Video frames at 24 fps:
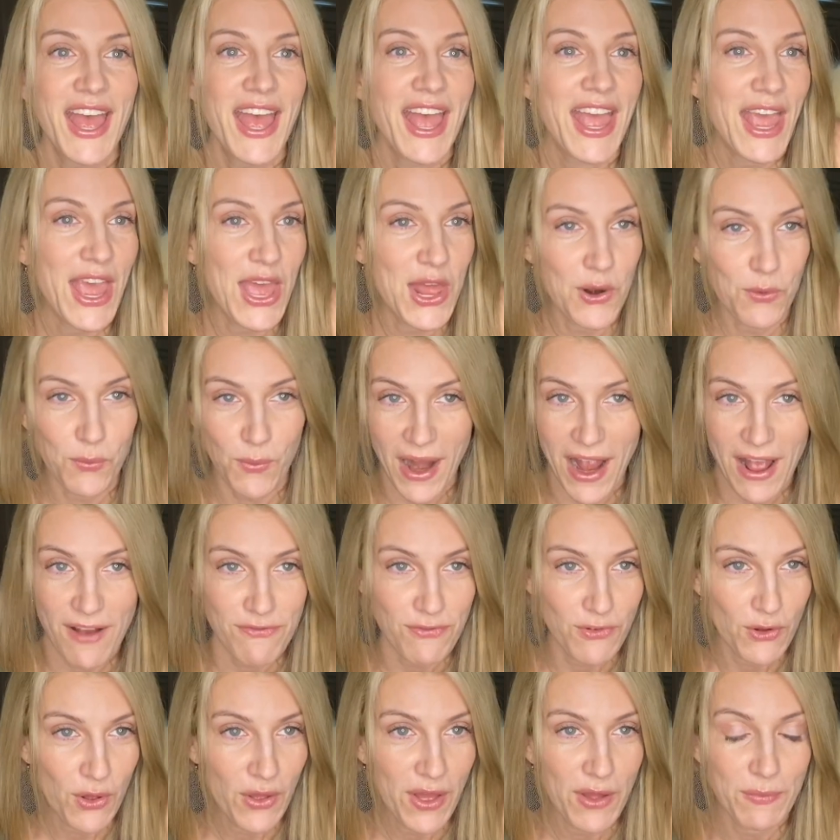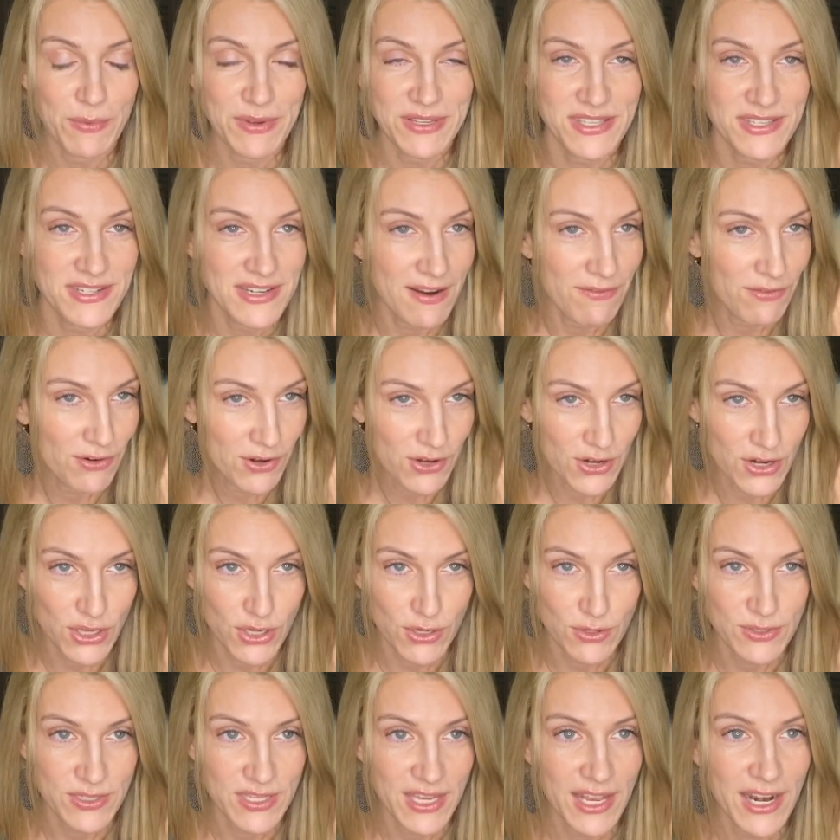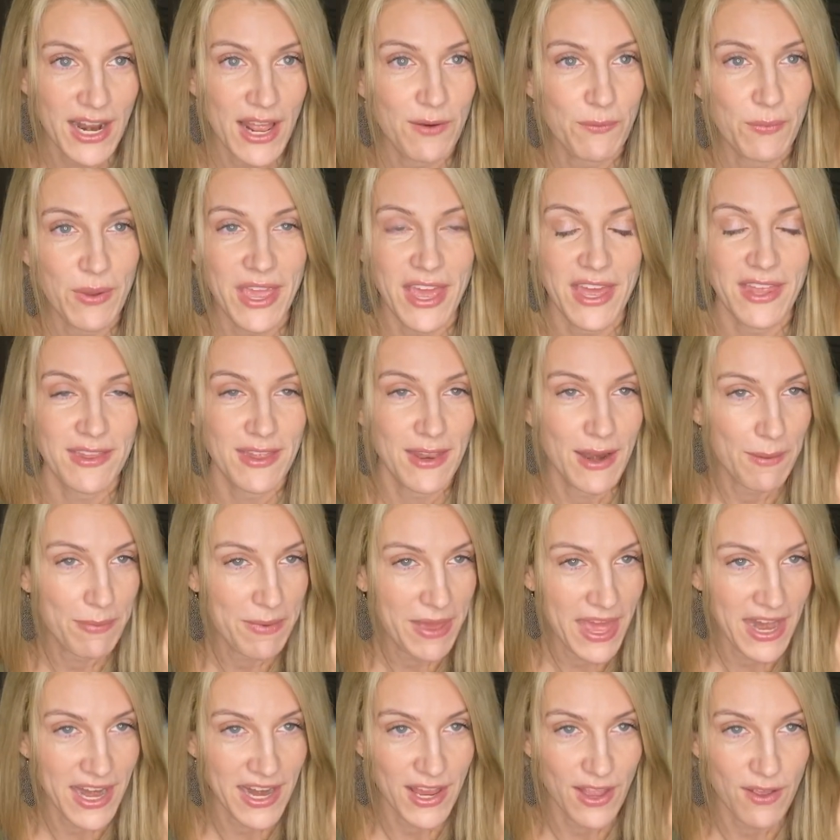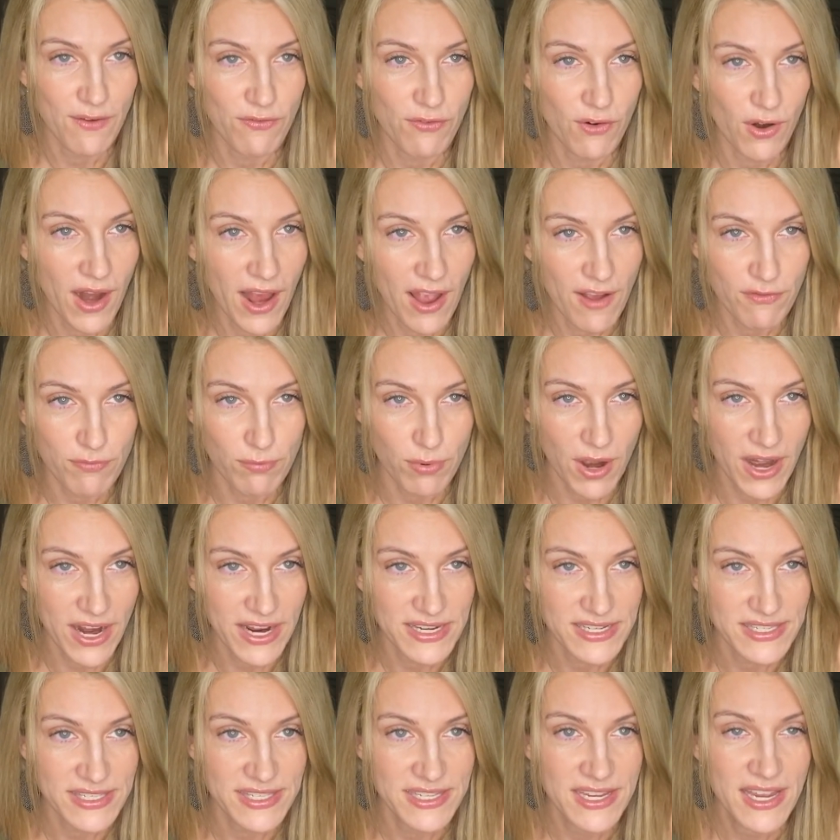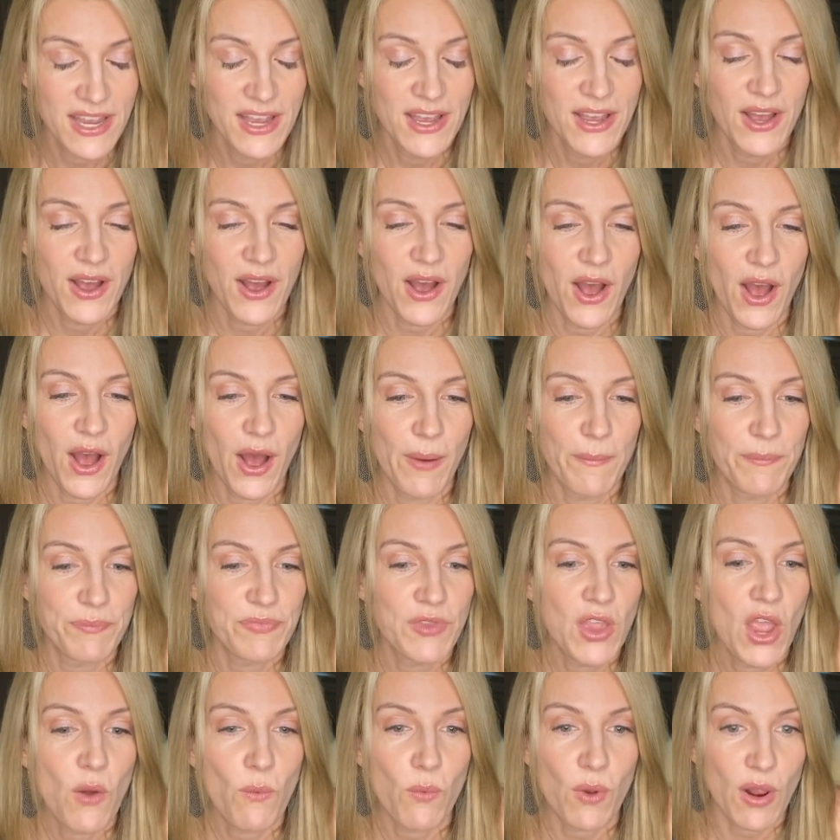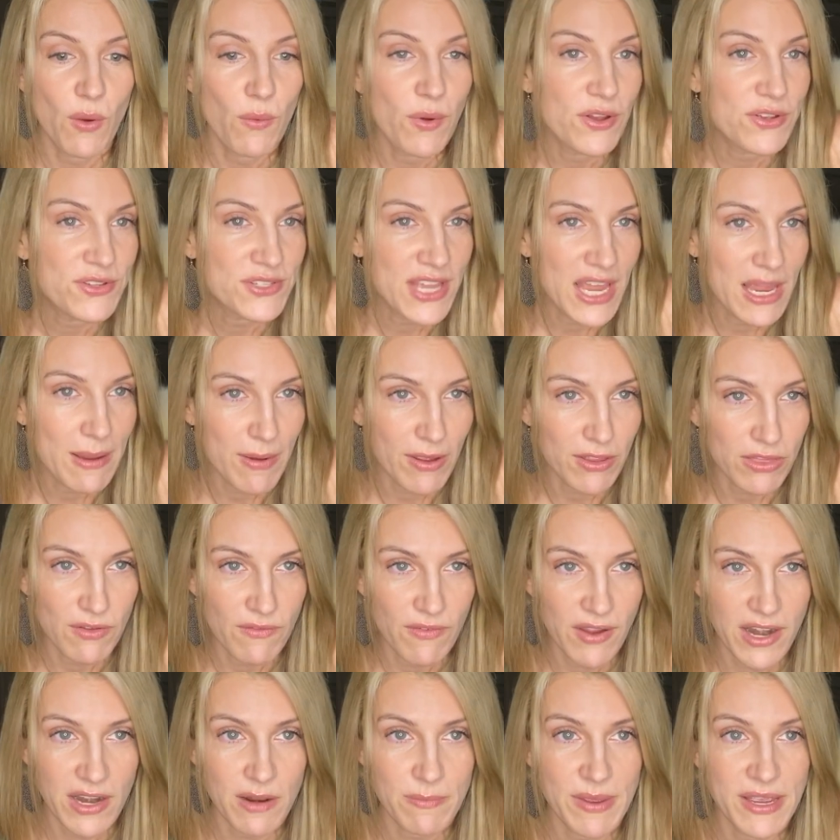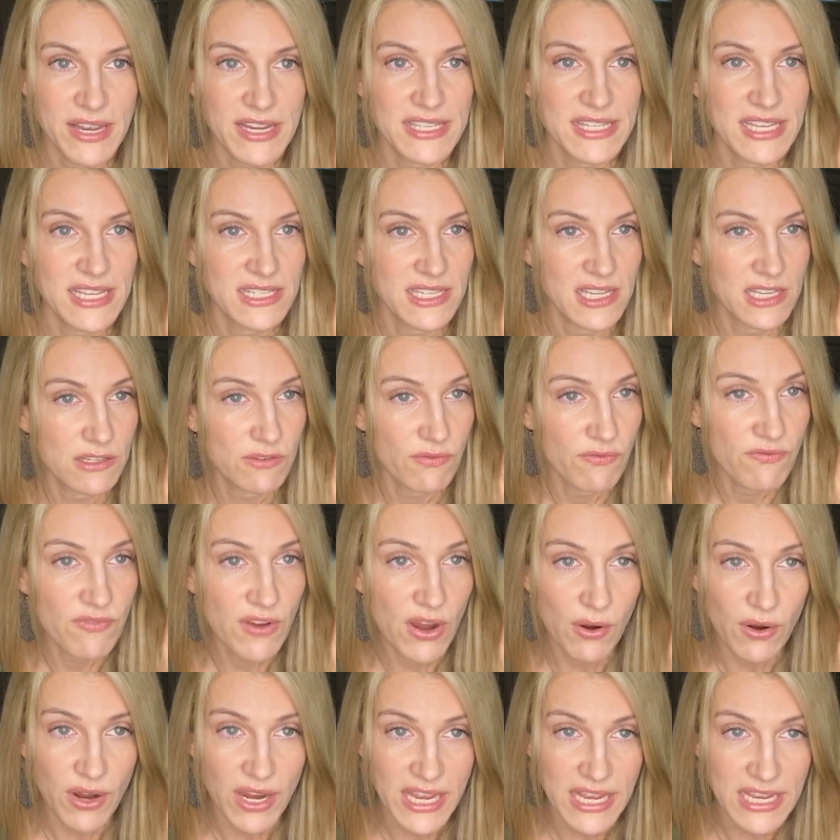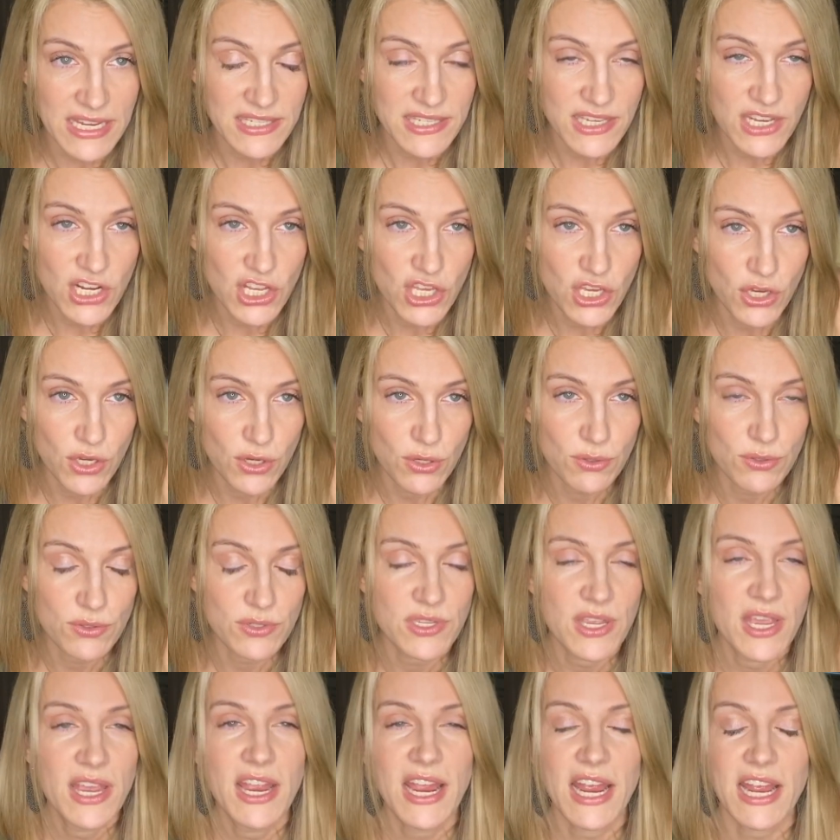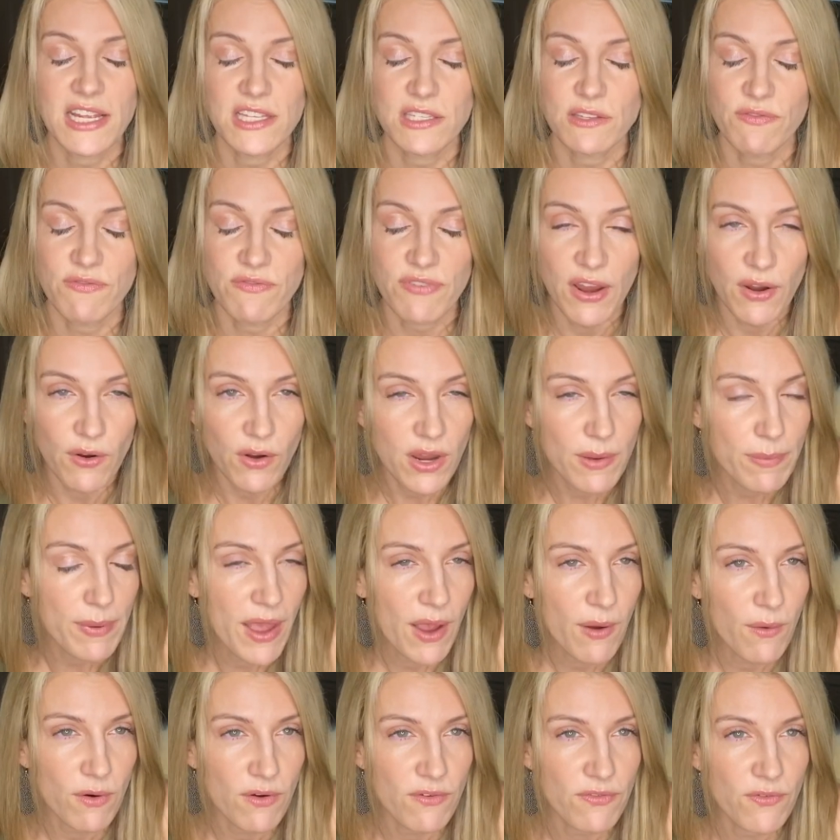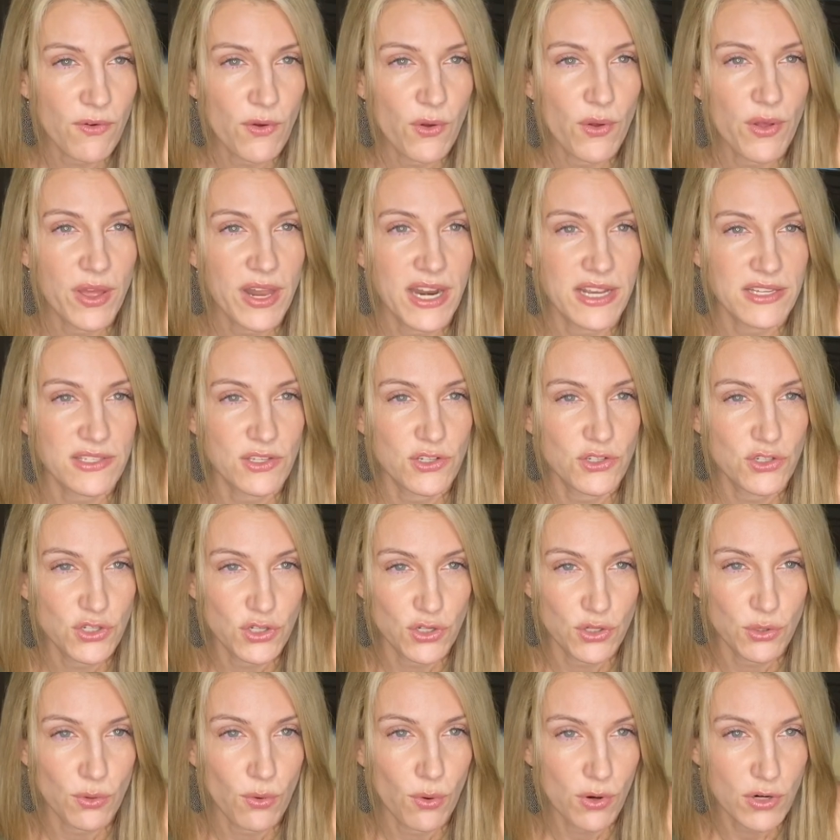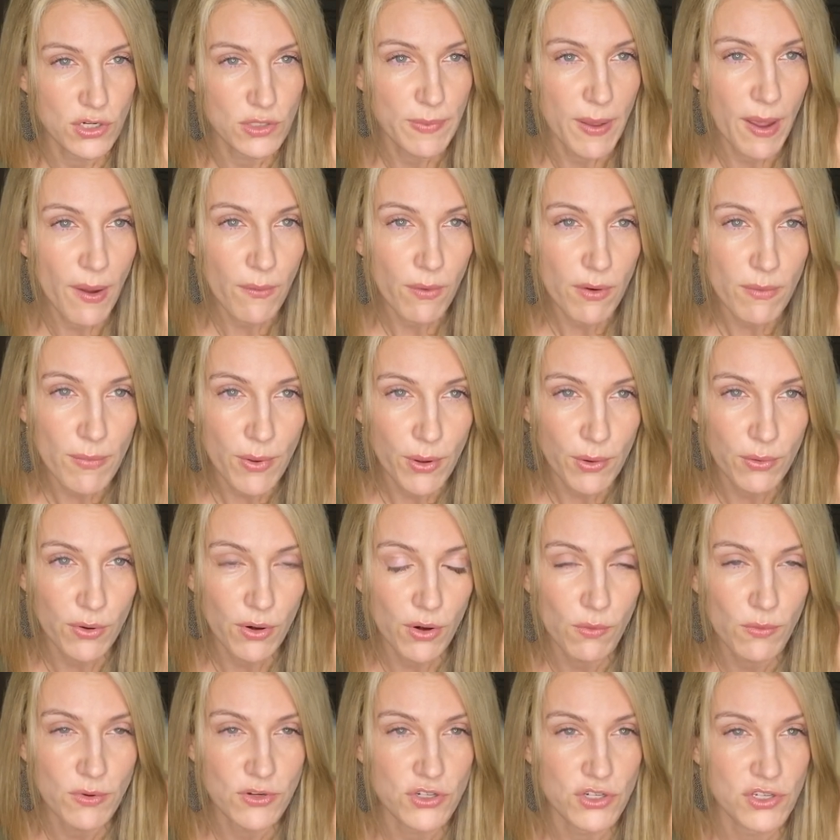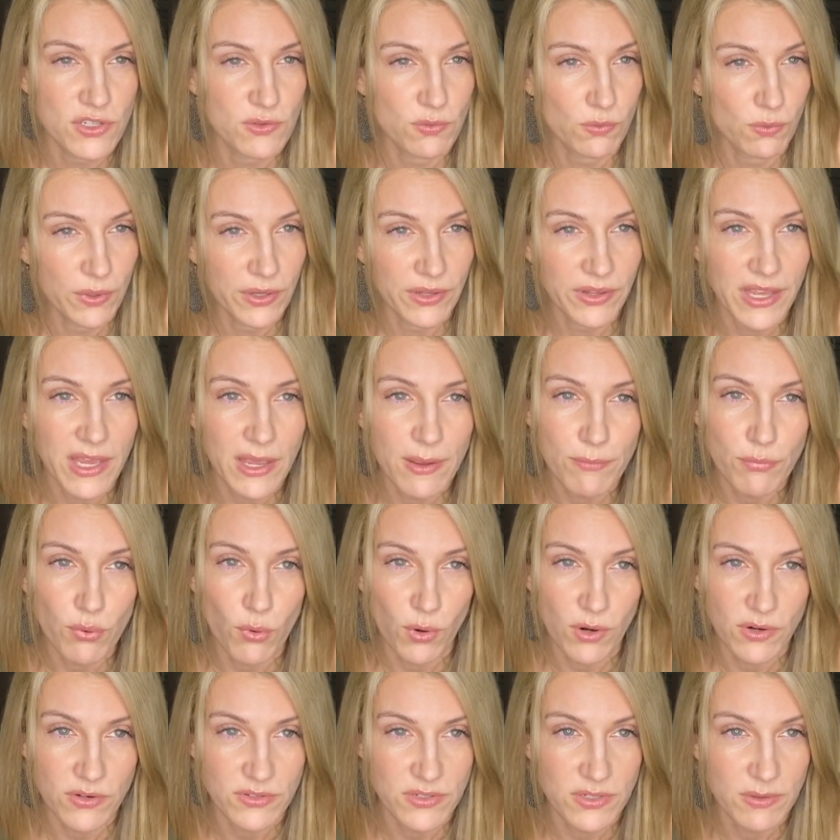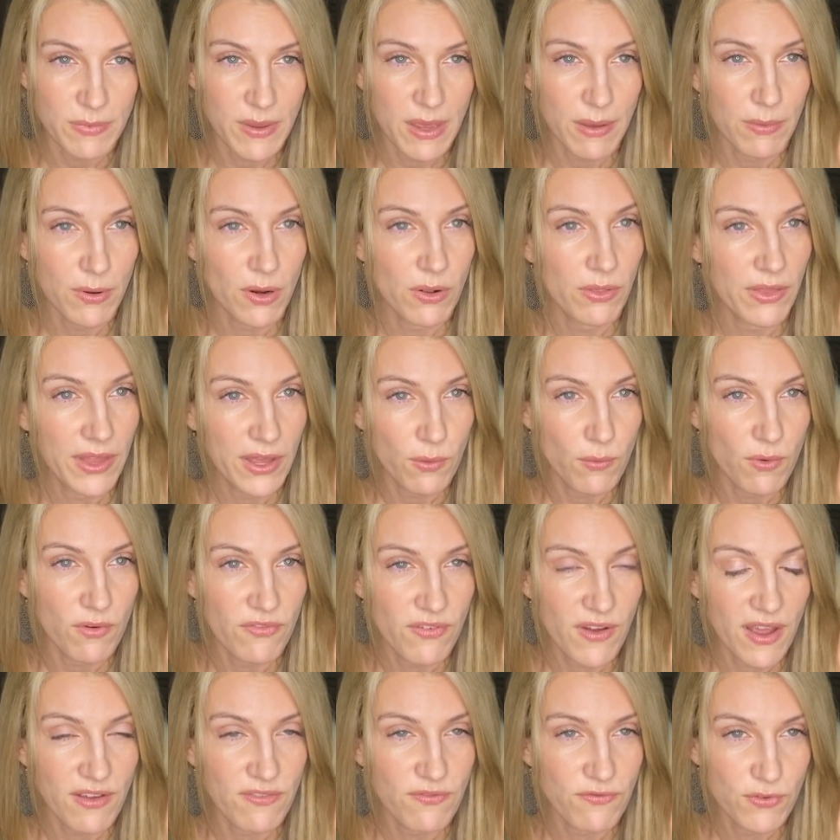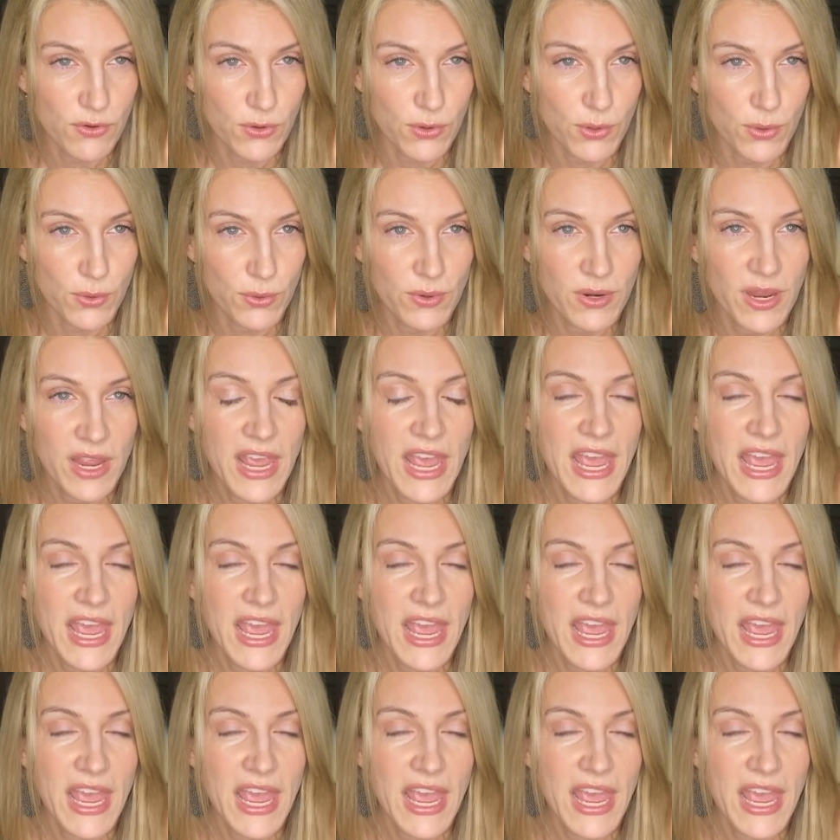in a raffle and was never going to use it, and we ended up getting it for half price. What I will say about the Vitamix is it's very easy to use. It's very powerful. It has a 2-horsepower motor, which is really important to be able to liquefy food,